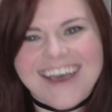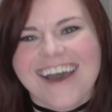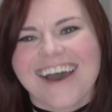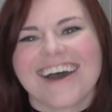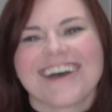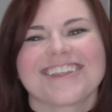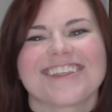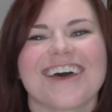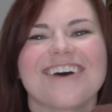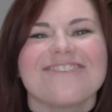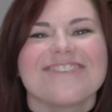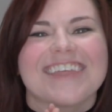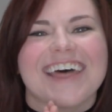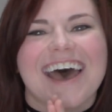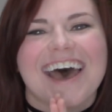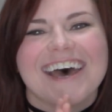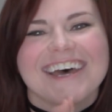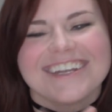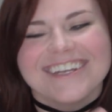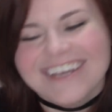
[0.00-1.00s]
I love
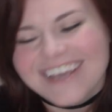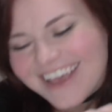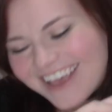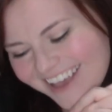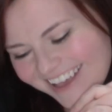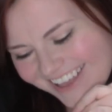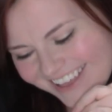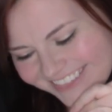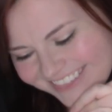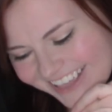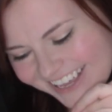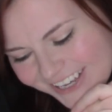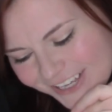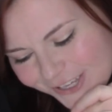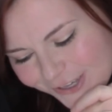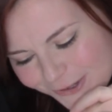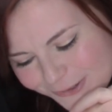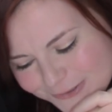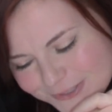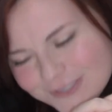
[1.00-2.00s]
that. Thank
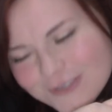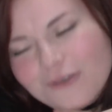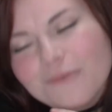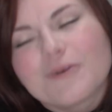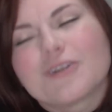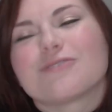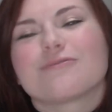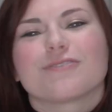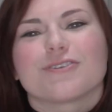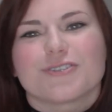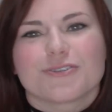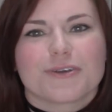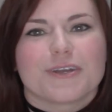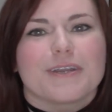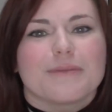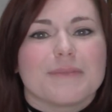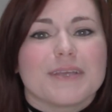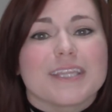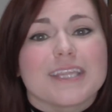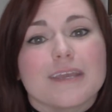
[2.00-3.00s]
you so much for
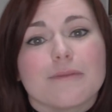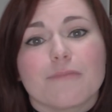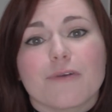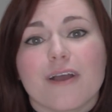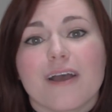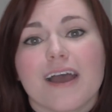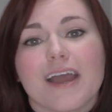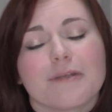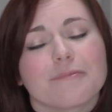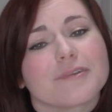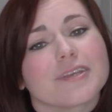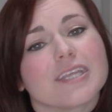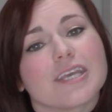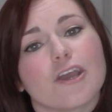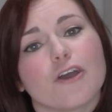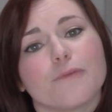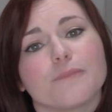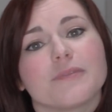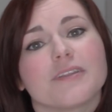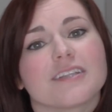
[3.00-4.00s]
joining me, Libra. I really
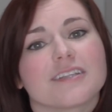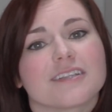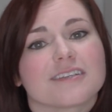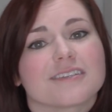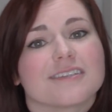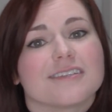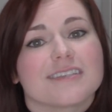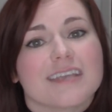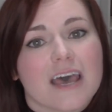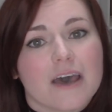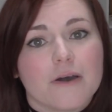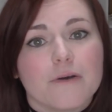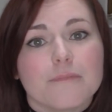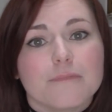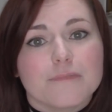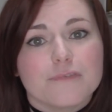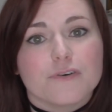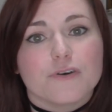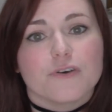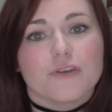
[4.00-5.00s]
hope that this is
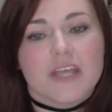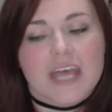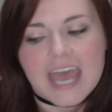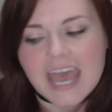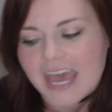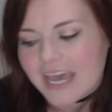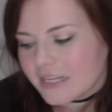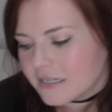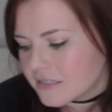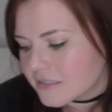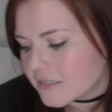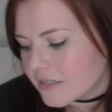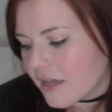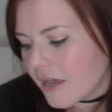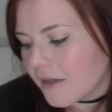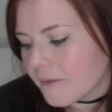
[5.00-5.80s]
helpful, and